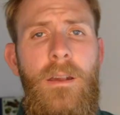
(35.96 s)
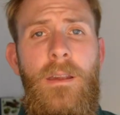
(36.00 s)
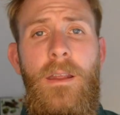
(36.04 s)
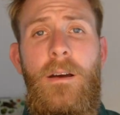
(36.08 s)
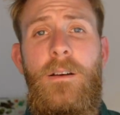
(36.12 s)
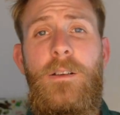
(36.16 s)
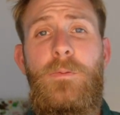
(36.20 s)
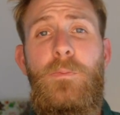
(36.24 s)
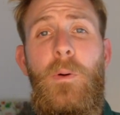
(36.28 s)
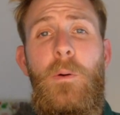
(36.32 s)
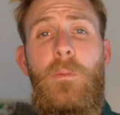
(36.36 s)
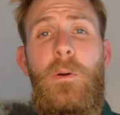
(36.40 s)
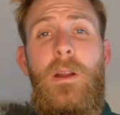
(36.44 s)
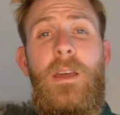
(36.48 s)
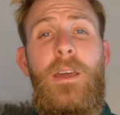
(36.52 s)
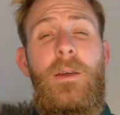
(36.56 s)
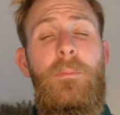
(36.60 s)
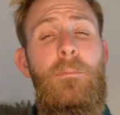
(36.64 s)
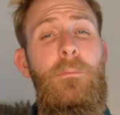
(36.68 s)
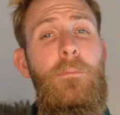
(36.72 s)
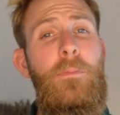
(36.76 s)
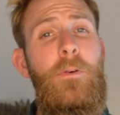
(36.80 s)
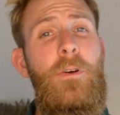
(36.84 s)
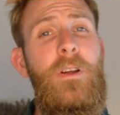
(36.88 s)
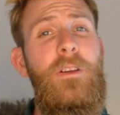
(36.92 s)
Now it's probably
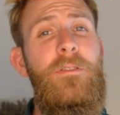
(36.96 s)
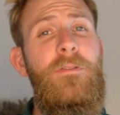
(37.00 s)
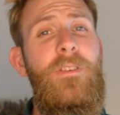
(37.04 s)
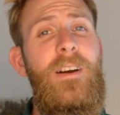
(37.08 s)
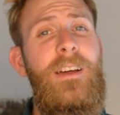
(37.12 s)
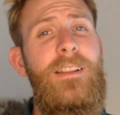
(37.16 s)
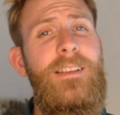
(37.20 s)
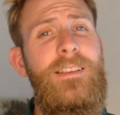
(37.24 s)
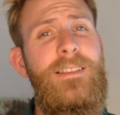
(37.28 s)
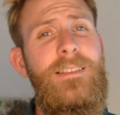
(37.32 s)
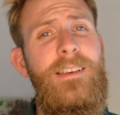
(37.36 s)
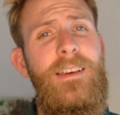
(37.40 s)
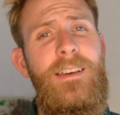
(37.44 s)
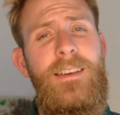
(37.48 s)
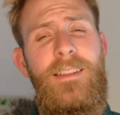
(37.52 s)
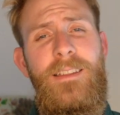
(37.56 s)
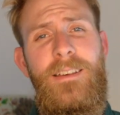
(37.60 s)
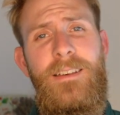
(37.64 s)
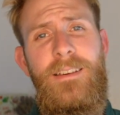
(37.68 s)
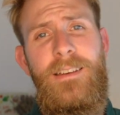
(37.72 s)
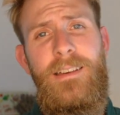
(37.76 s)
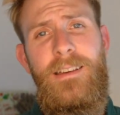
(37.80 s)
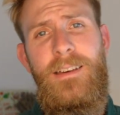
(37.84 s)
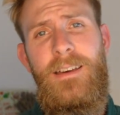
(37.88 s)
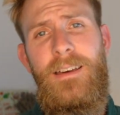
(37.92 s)
pretty fair to say
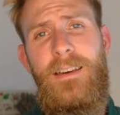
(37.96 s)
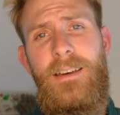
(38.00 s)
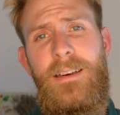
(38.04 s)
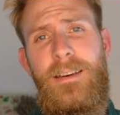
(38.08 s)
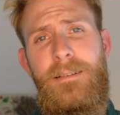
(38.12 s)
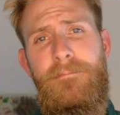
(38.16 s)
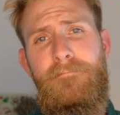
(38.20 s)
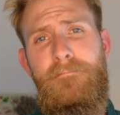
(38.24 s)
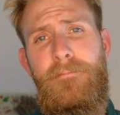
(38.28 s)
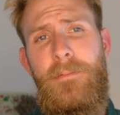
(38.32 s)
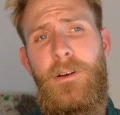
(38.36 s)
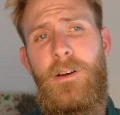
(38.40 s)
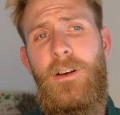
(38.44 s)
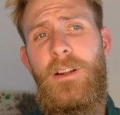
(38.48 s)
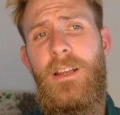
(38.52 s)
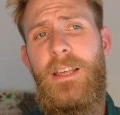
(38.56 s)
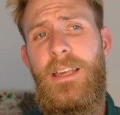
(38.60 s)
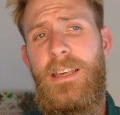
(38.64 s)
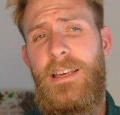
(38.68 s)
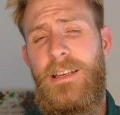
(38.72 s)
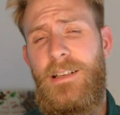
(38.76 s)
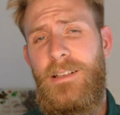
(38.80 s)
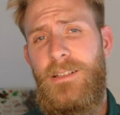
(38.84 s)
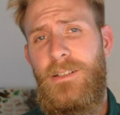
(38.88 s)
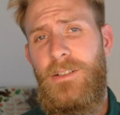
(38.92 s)
that early
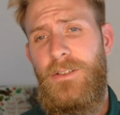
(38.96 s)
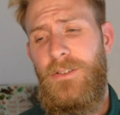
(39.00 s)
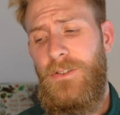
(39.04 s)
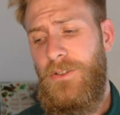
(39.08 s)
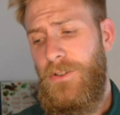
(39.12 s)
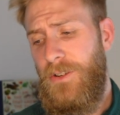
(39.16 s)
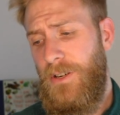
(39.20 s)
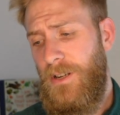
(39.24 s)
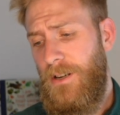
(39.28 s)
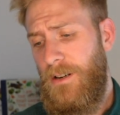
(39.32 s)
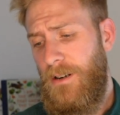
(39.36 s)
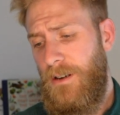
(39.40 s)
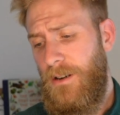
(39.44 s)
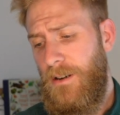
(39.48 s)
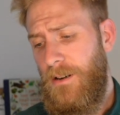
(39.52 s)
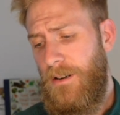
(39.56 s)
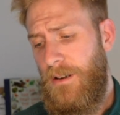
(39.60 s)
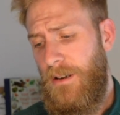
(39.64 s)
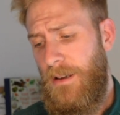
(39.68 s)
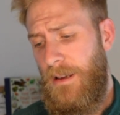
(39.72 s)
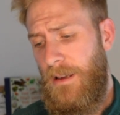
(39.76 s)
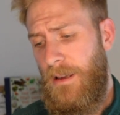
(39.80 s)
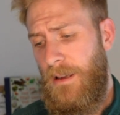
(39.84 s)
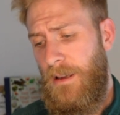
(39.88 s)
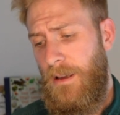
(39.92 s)
years children are
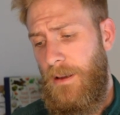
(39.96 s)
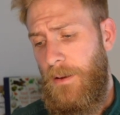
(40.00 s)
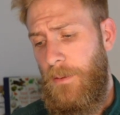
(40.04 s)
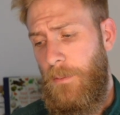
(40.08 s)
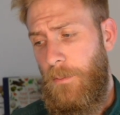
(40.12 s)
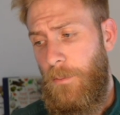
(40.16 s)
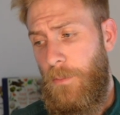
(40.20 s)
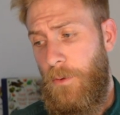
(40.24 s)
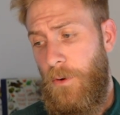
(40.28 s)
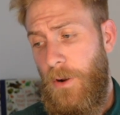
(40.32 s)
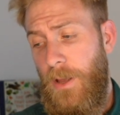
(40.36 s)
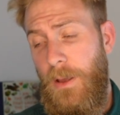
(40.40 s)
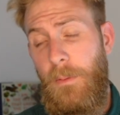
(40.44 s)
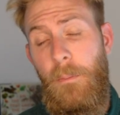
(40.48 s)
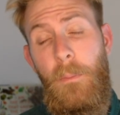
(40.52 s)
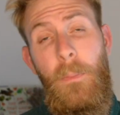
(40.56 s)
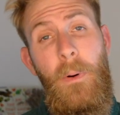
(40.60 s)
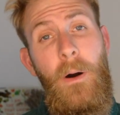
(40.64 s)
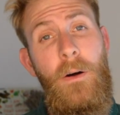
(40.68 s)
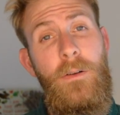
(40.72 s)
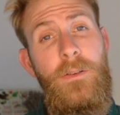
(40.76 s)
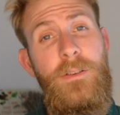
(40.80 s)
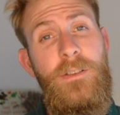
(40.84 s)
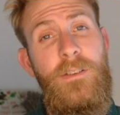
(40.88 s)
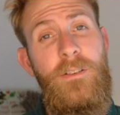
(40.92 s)
pretty
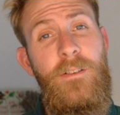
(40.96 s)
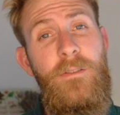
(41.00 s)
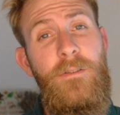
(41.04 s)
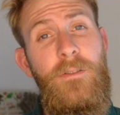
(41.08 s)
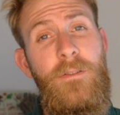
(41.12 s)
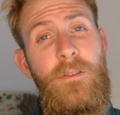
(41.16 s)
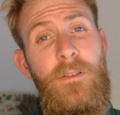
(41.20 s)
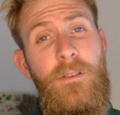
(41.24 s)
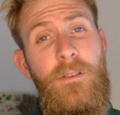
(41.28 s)
impulsive